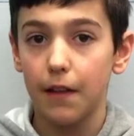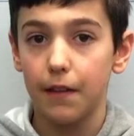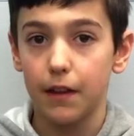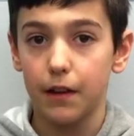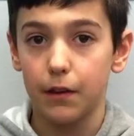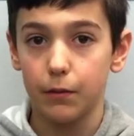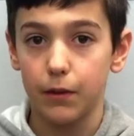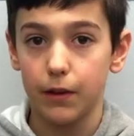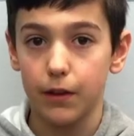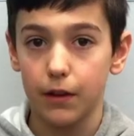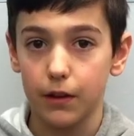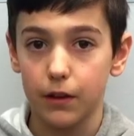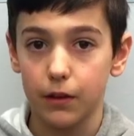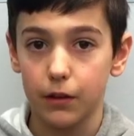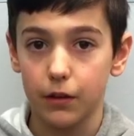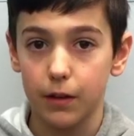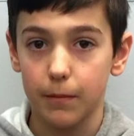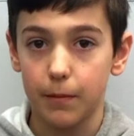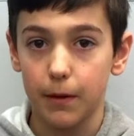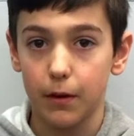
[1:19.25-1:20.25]
And then we
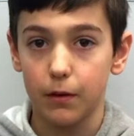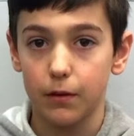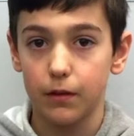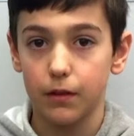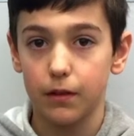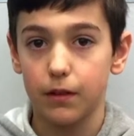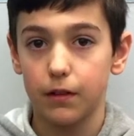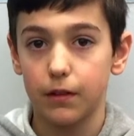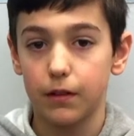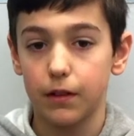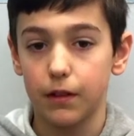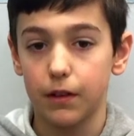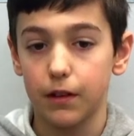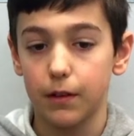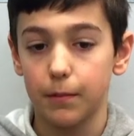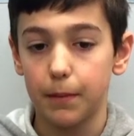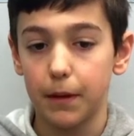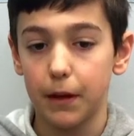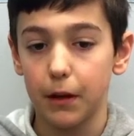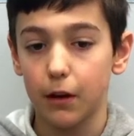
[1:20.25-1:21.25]
learned about
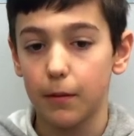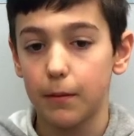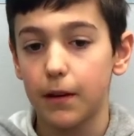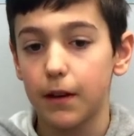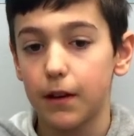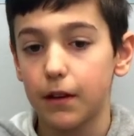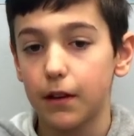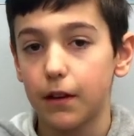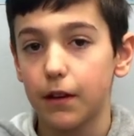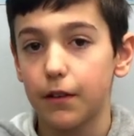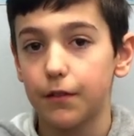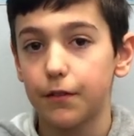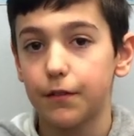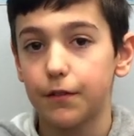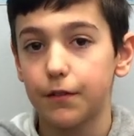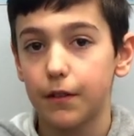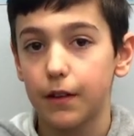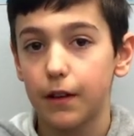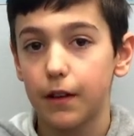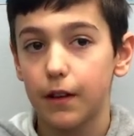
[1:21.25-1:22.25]
the pyramid
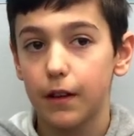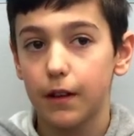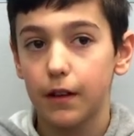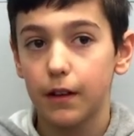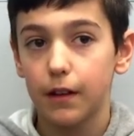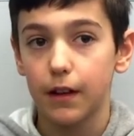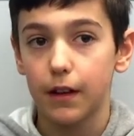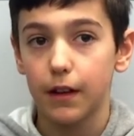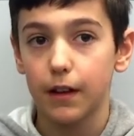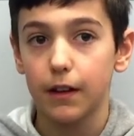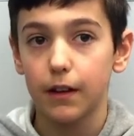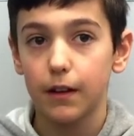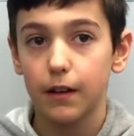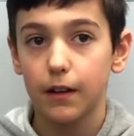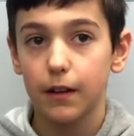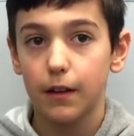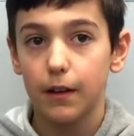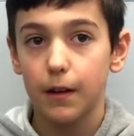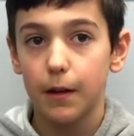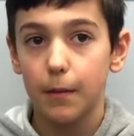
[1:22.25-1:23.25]
of like
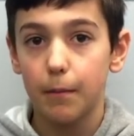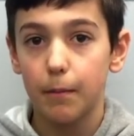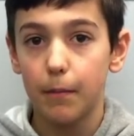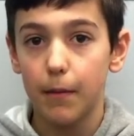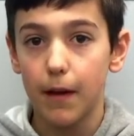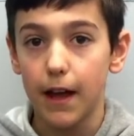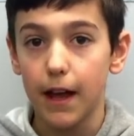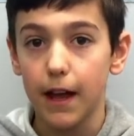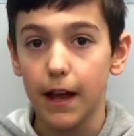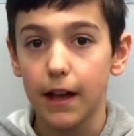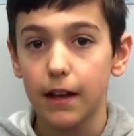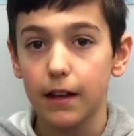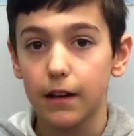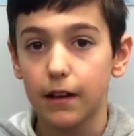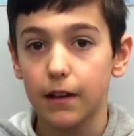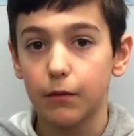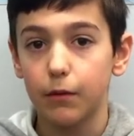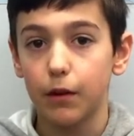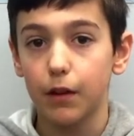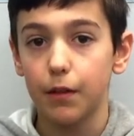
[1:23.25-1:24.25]
hate,
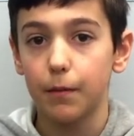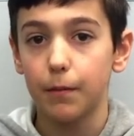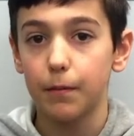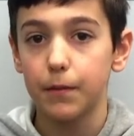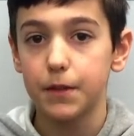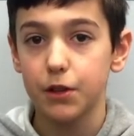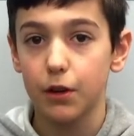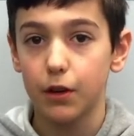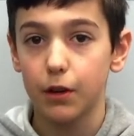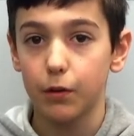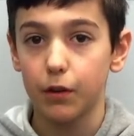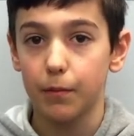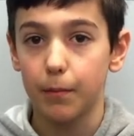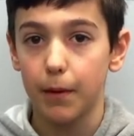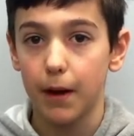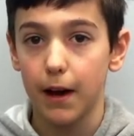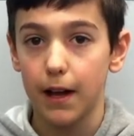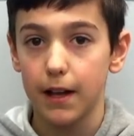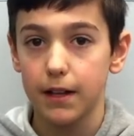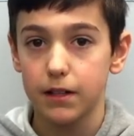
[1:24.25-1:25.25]
with starting with
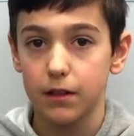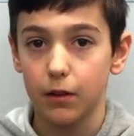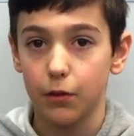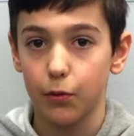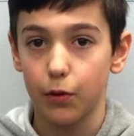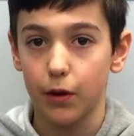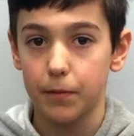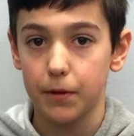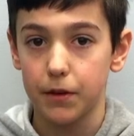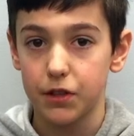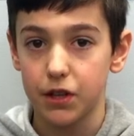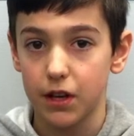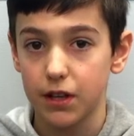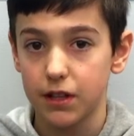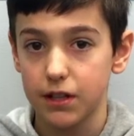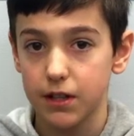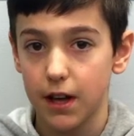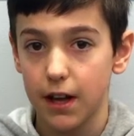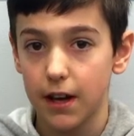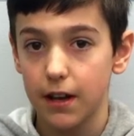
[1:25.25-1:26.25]
bias all the way up to
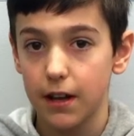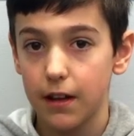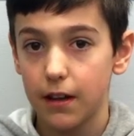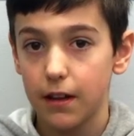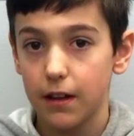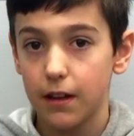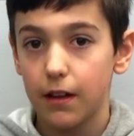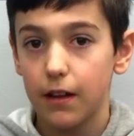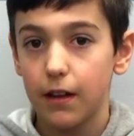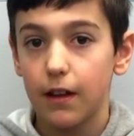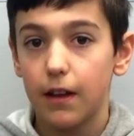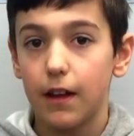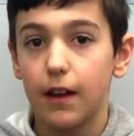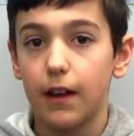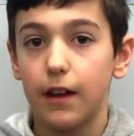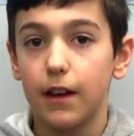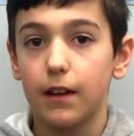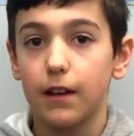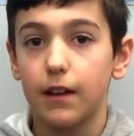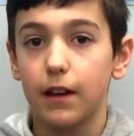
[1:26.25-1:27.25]
genocide,
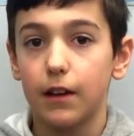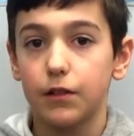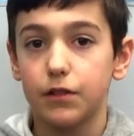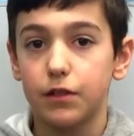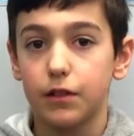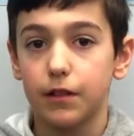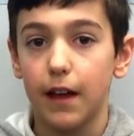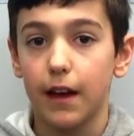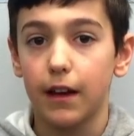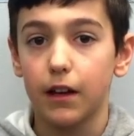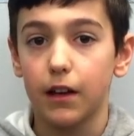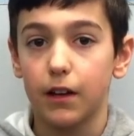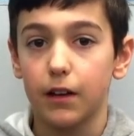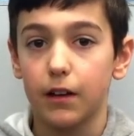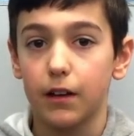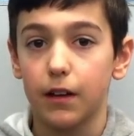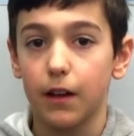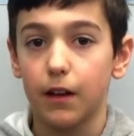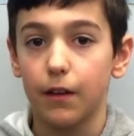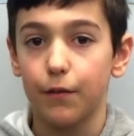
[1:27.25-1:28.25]
and how that
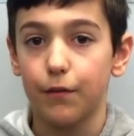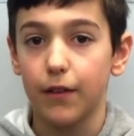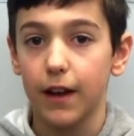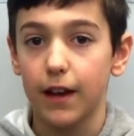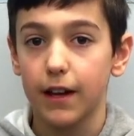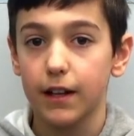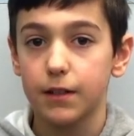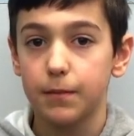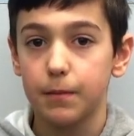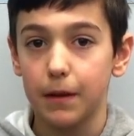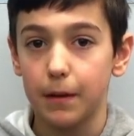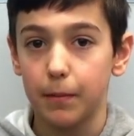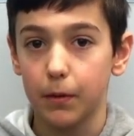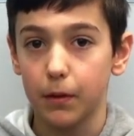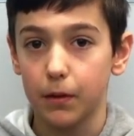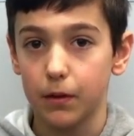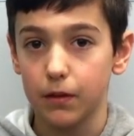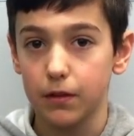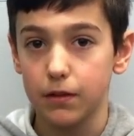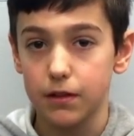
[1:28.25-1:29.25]
can affect
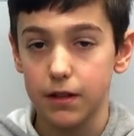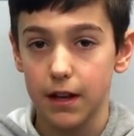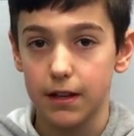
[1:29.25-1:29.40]
people's